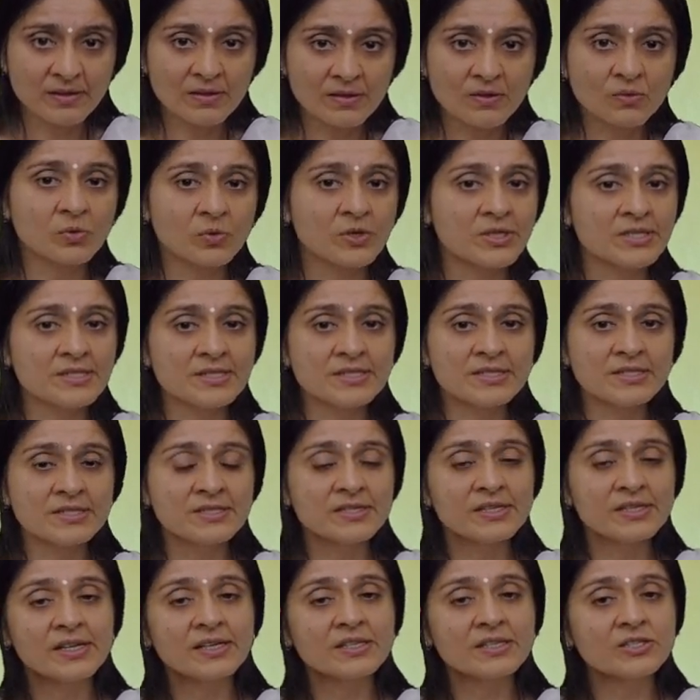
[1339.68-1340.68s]
What is
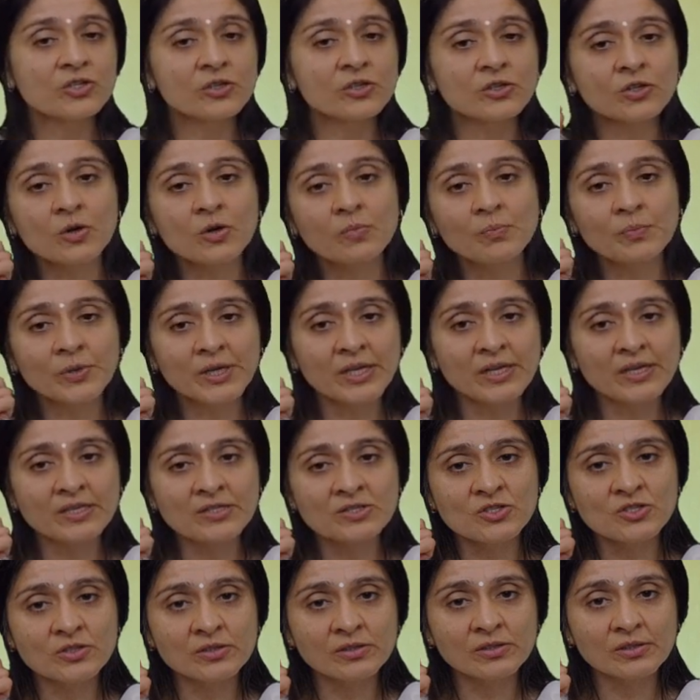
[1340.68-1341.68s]
intellectual
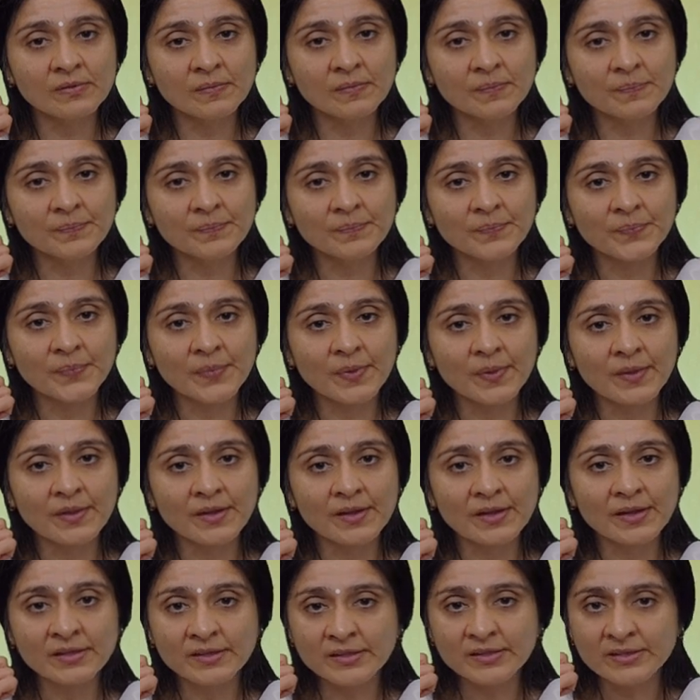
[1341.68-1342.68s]
comprehension?
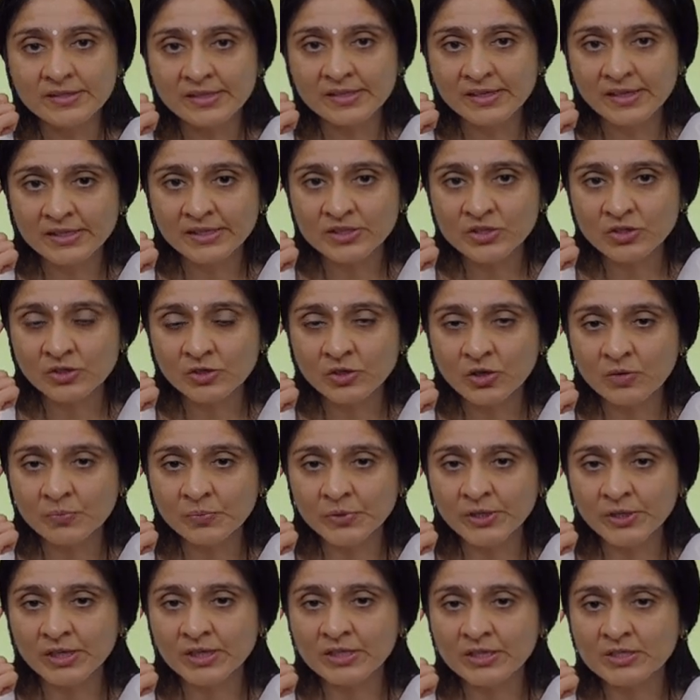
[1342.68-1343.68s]
In intellectual
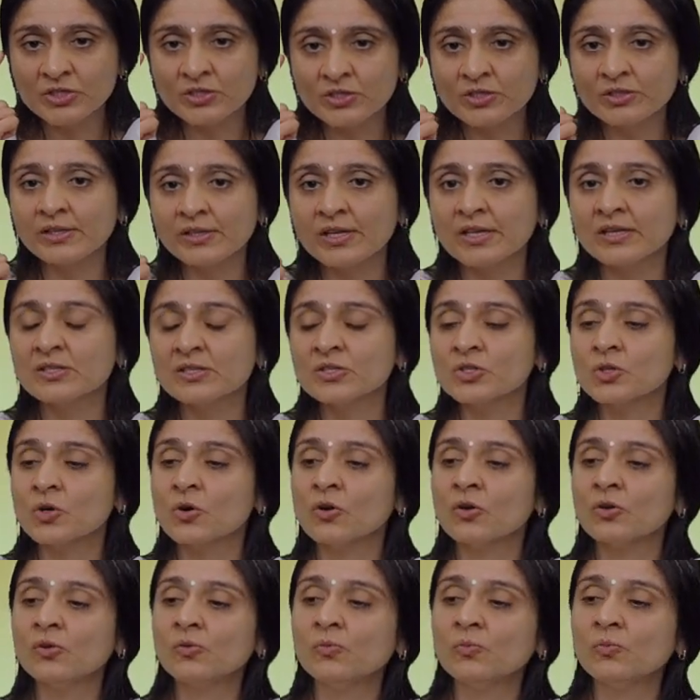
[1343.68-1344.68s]
comprehension, there is
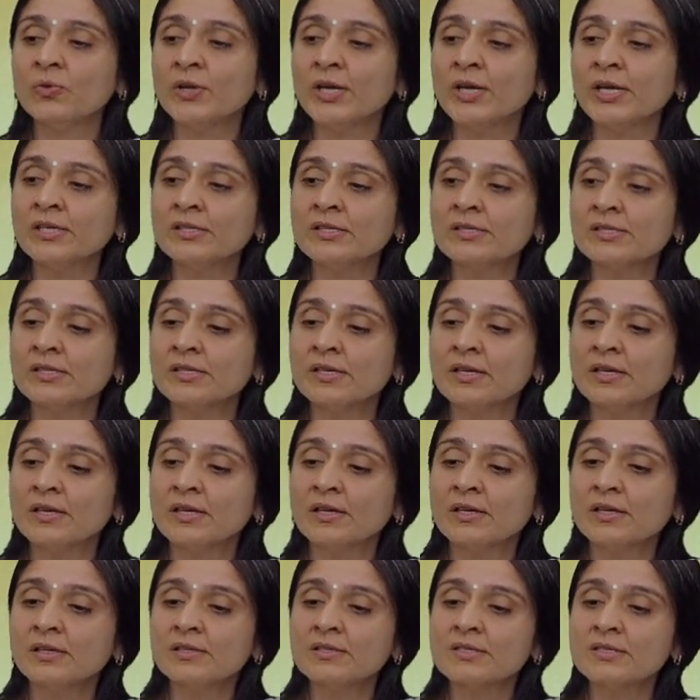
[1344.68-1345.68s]
always
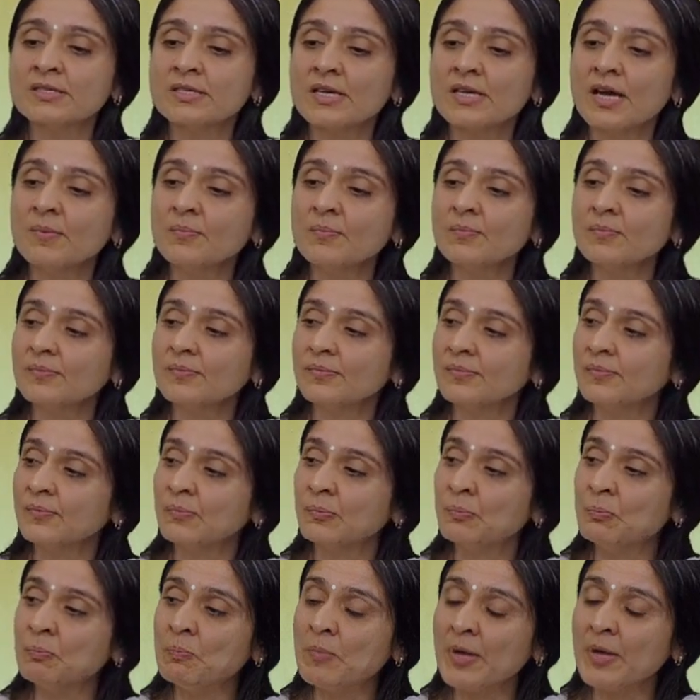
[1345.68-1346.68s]
some
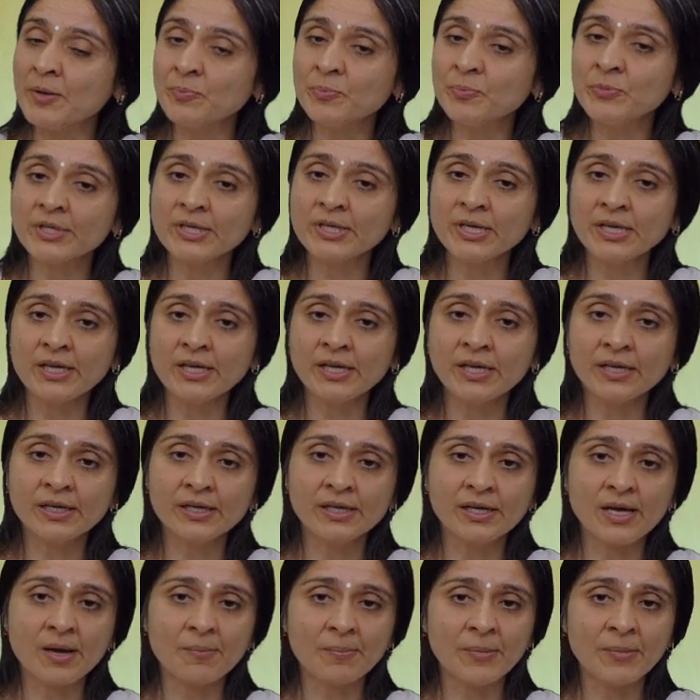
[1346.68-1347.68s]
memory
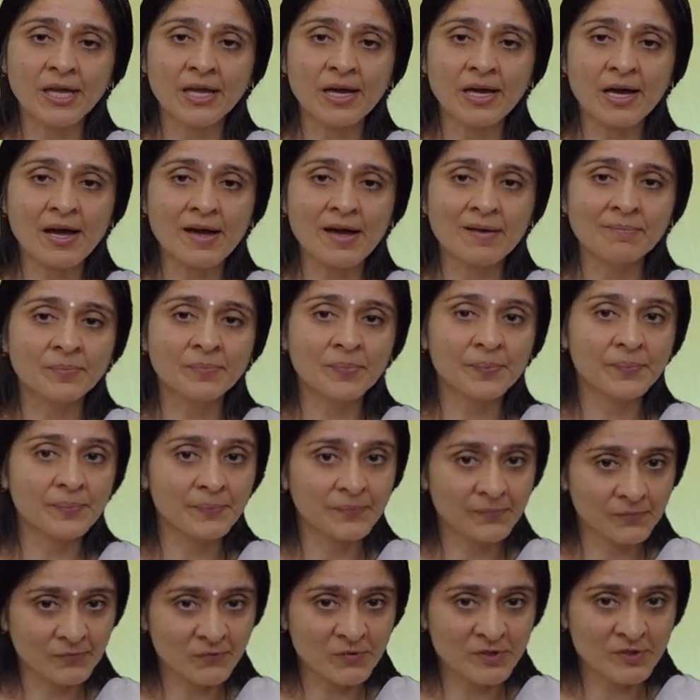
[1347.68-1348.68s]
coming up
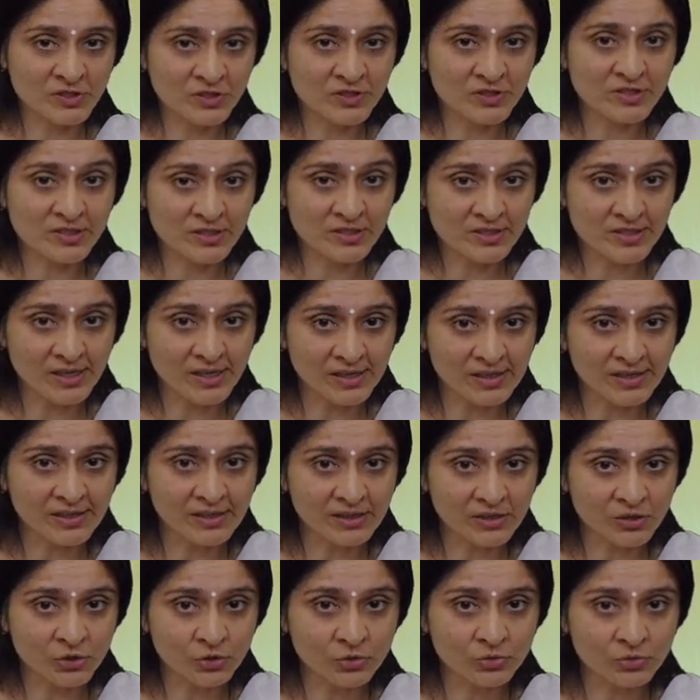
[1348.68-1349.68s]
which is
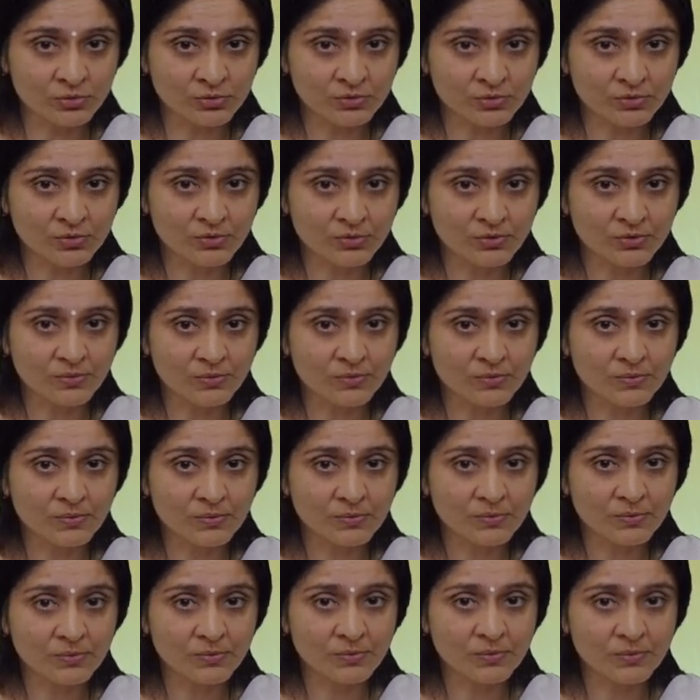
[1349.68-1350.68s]
telling you
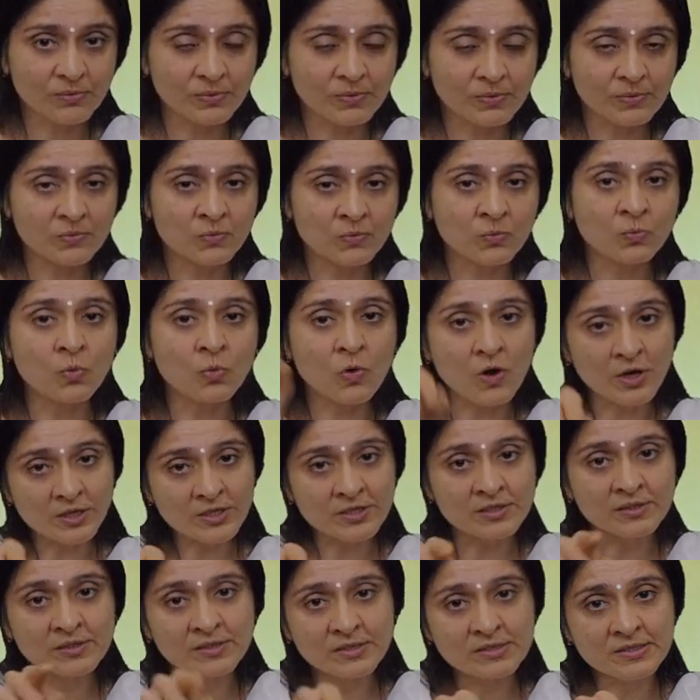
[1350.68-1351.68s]

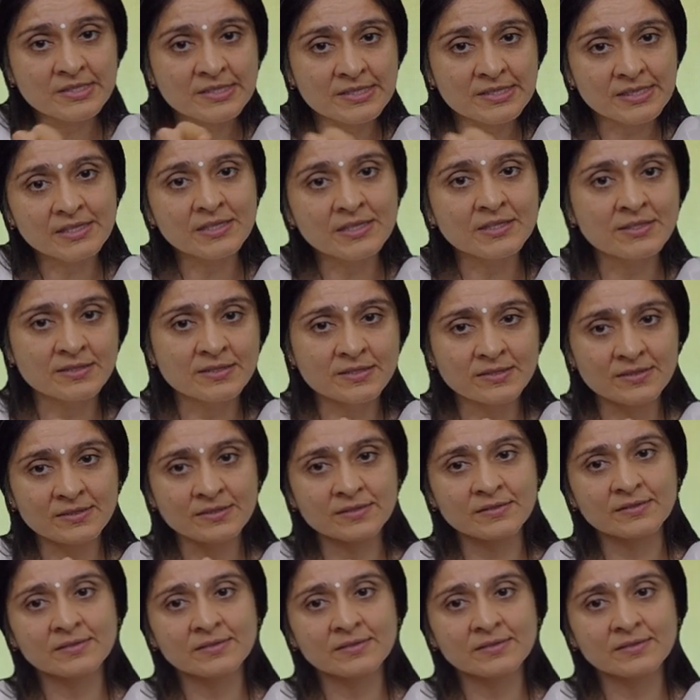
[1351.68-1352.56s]
what this is.